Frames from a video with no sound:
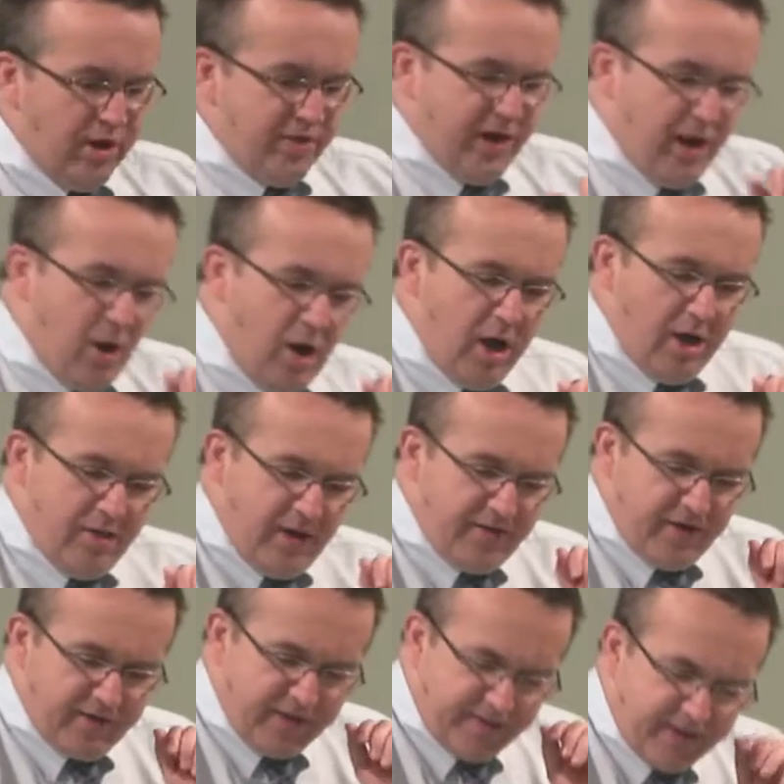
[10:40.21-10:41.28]

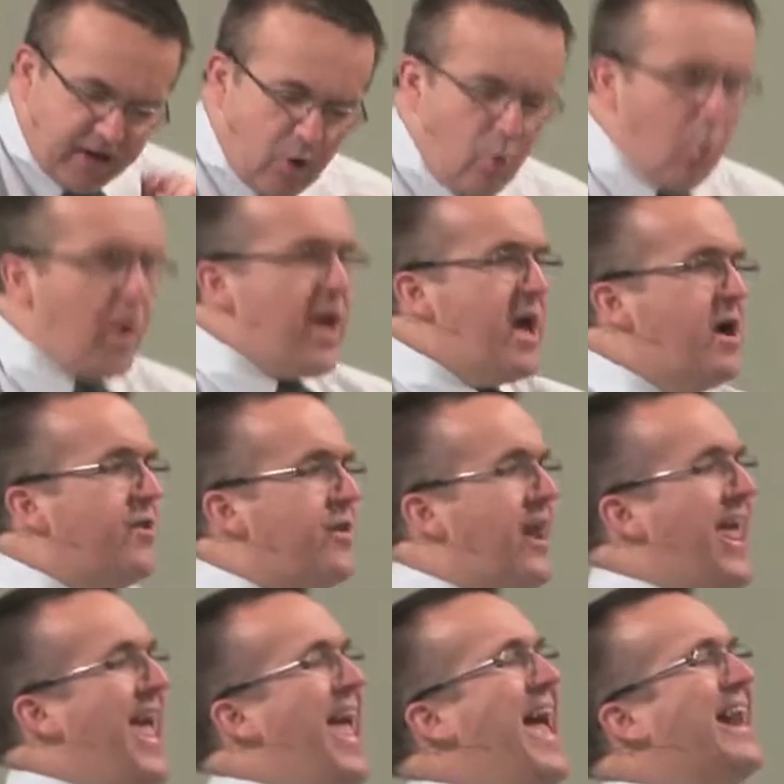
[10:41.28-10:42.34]
that they're aware
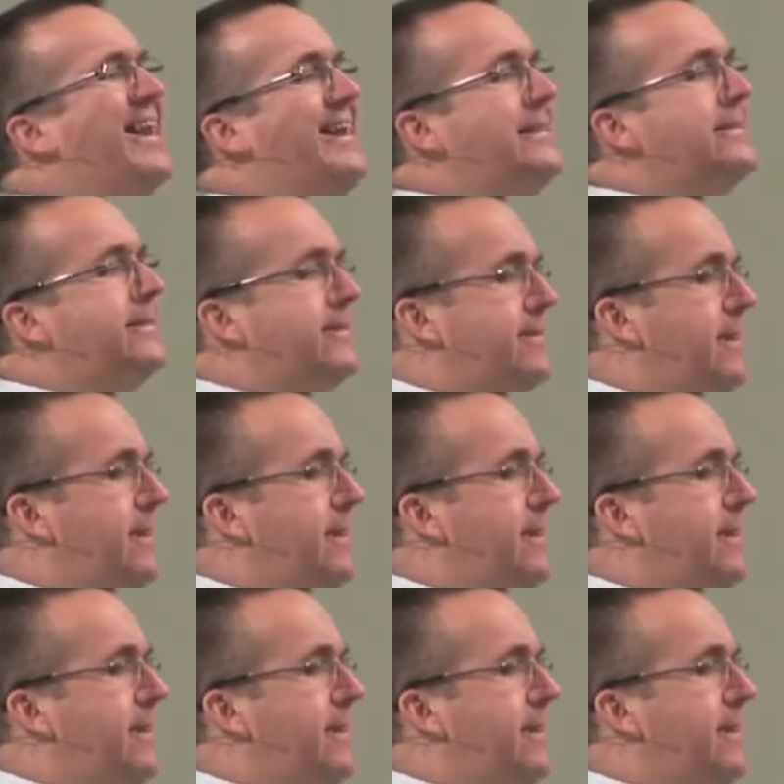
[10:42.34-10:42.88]
that Herod